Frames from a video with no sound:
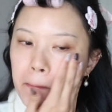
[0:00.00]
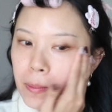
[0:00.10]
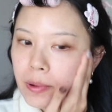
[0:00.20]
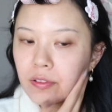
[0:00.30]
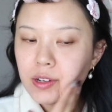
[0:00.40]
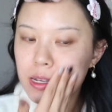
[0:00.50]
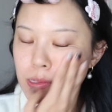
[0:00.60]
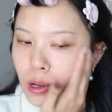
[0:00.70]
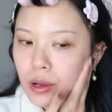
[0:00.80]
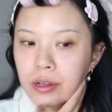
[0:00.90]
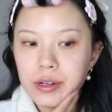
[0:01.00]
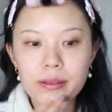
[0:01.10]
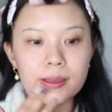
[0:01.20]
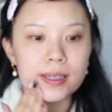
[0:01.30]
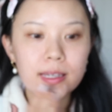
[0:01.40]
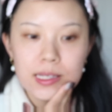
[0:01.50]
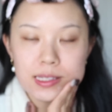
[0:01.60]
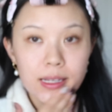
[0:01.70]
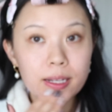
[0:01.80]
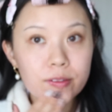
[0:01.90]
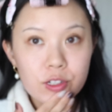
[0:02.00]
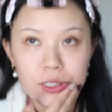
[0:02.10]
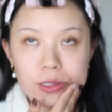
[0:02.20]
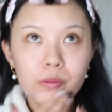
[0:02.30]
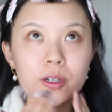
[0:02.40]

My birthday is on the 2nd of June,